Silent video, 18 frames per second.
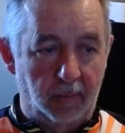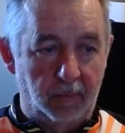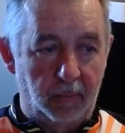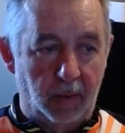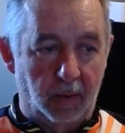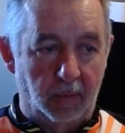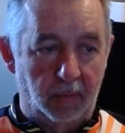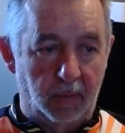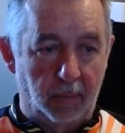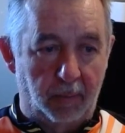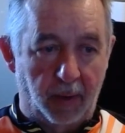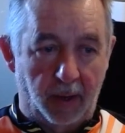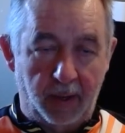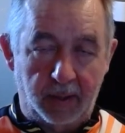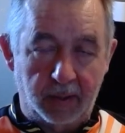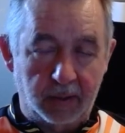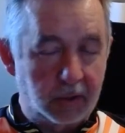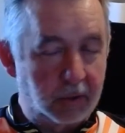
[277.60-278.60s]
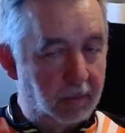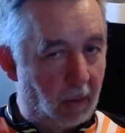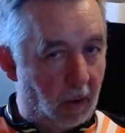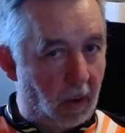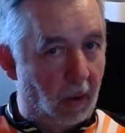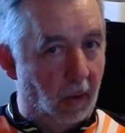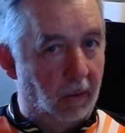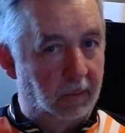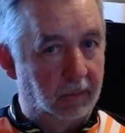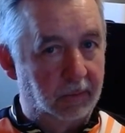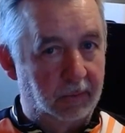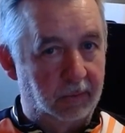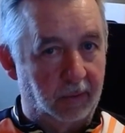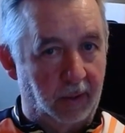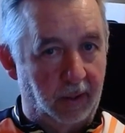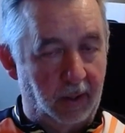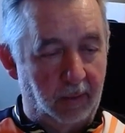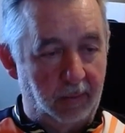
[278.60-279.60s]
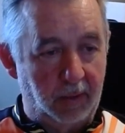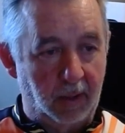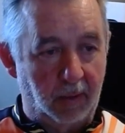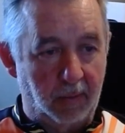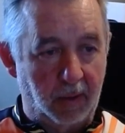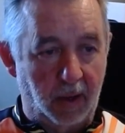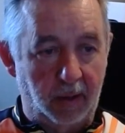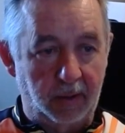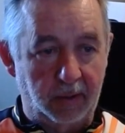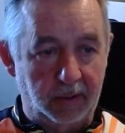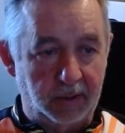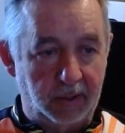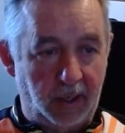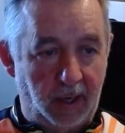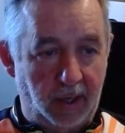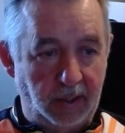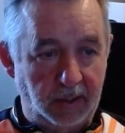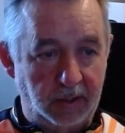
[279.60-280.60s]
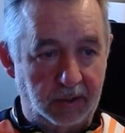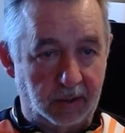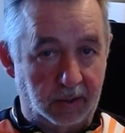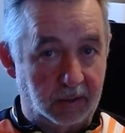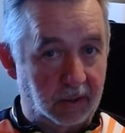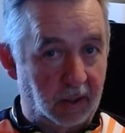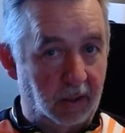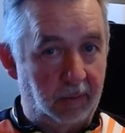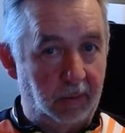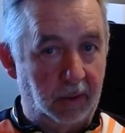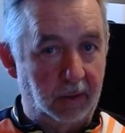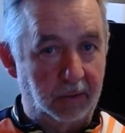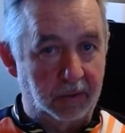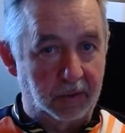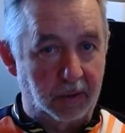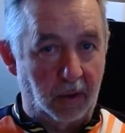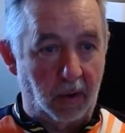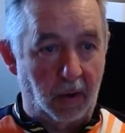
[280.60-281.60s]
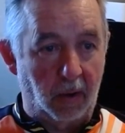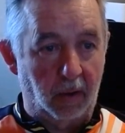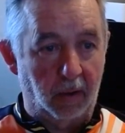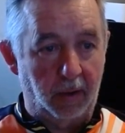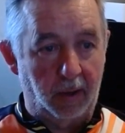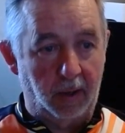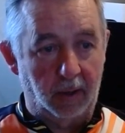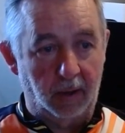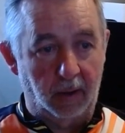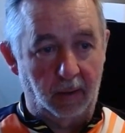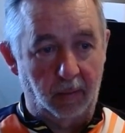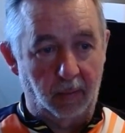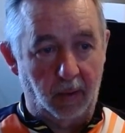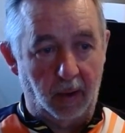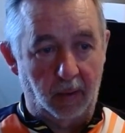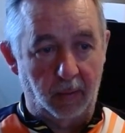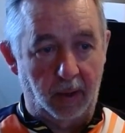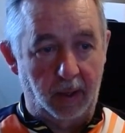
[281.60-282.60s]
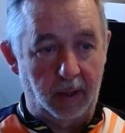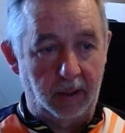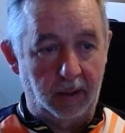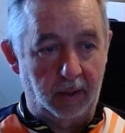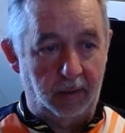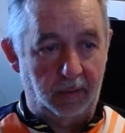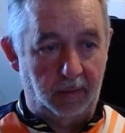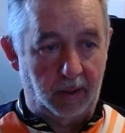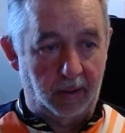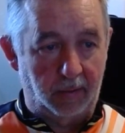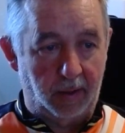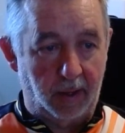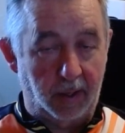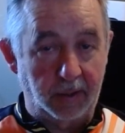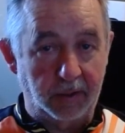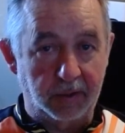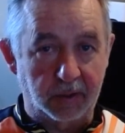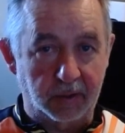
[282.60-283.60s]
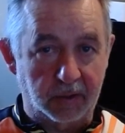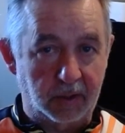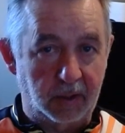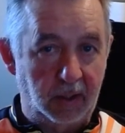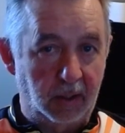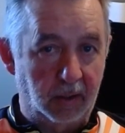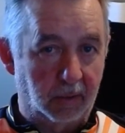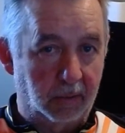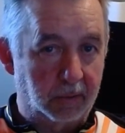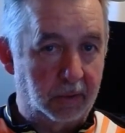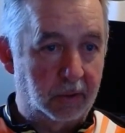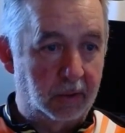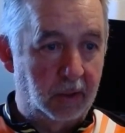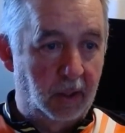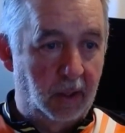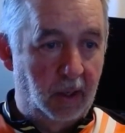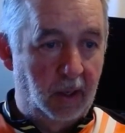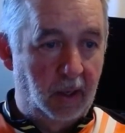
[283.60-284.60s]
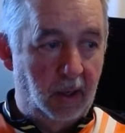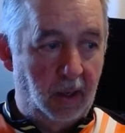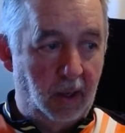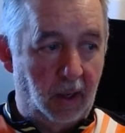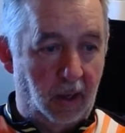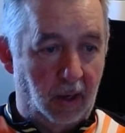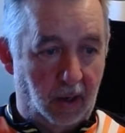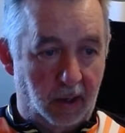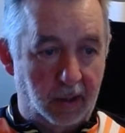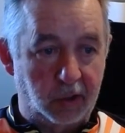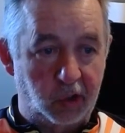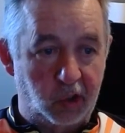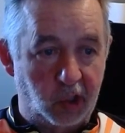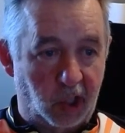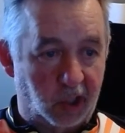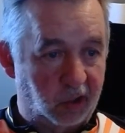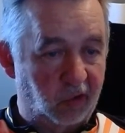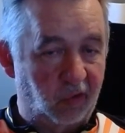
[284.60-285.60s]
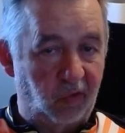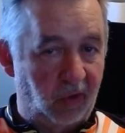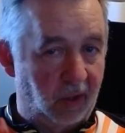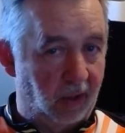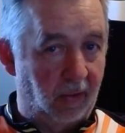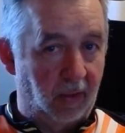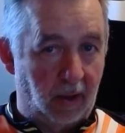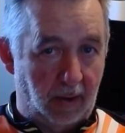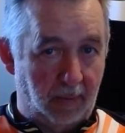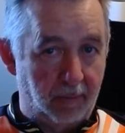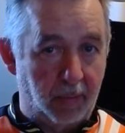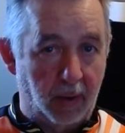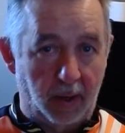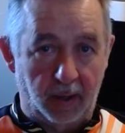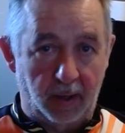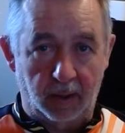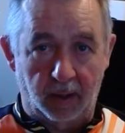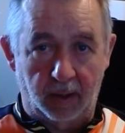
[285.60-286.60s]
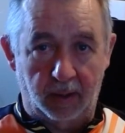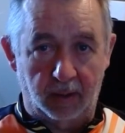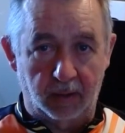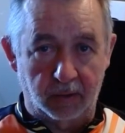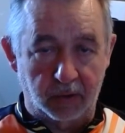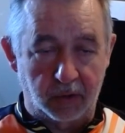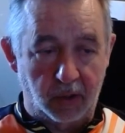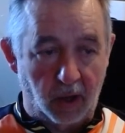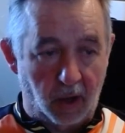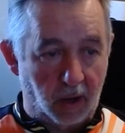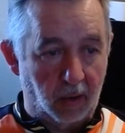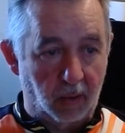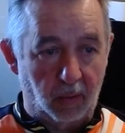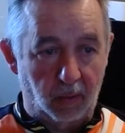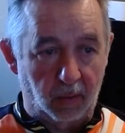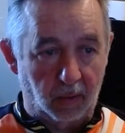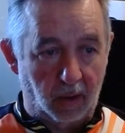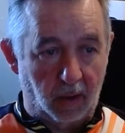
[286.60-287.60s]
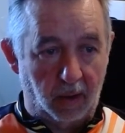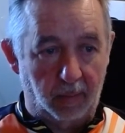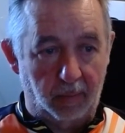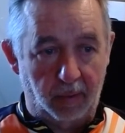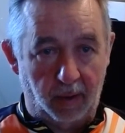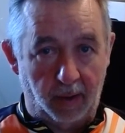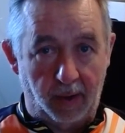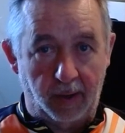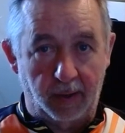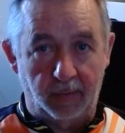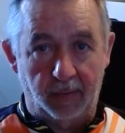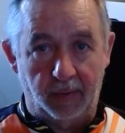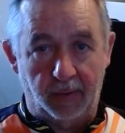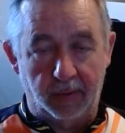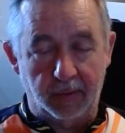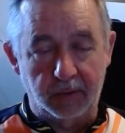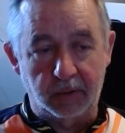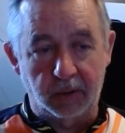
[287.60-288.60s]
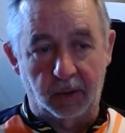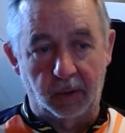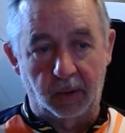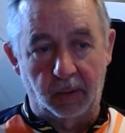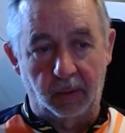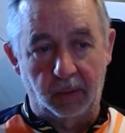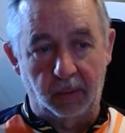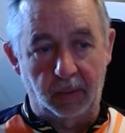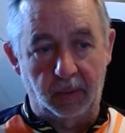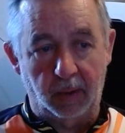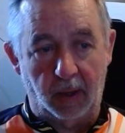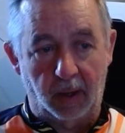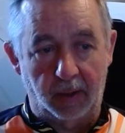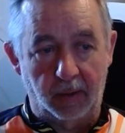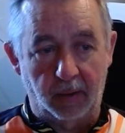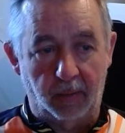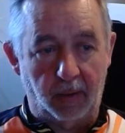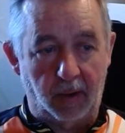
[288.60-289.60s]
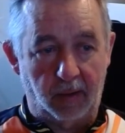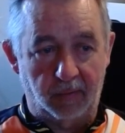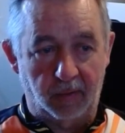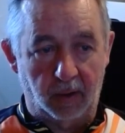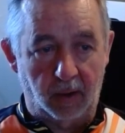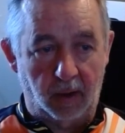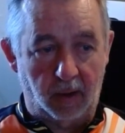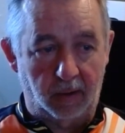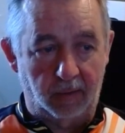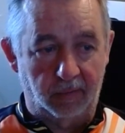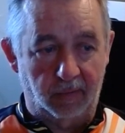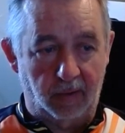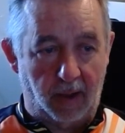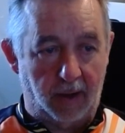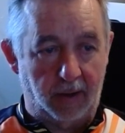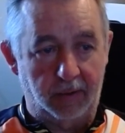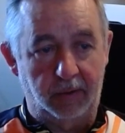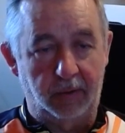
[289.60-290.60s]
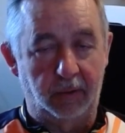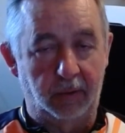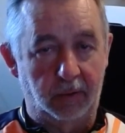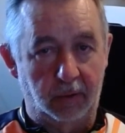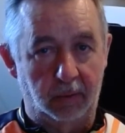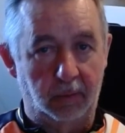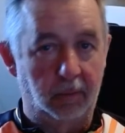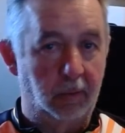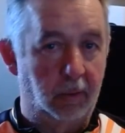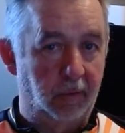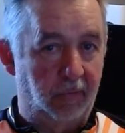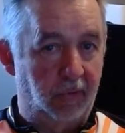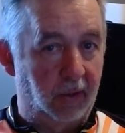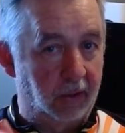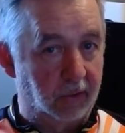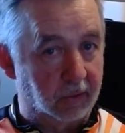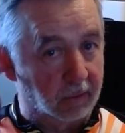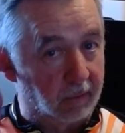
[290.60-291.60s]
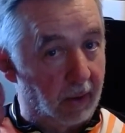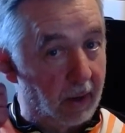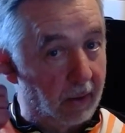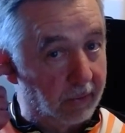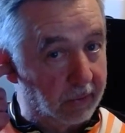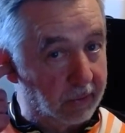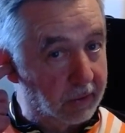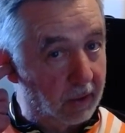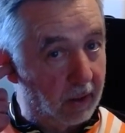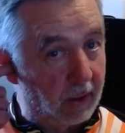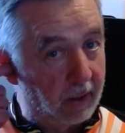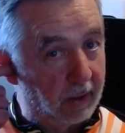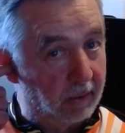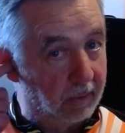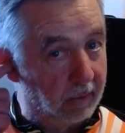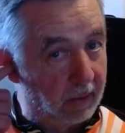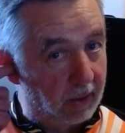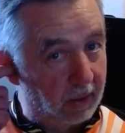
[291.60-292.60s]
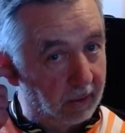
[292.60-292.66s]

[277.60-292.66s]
the bike is small, right? I mean, I'm 186 centimeters tall and I weigh in at around 96 kilos. And I just fit in that bike. Like there's not a whole lot of play in there. So I don't have a lot of latitude to move things around to try and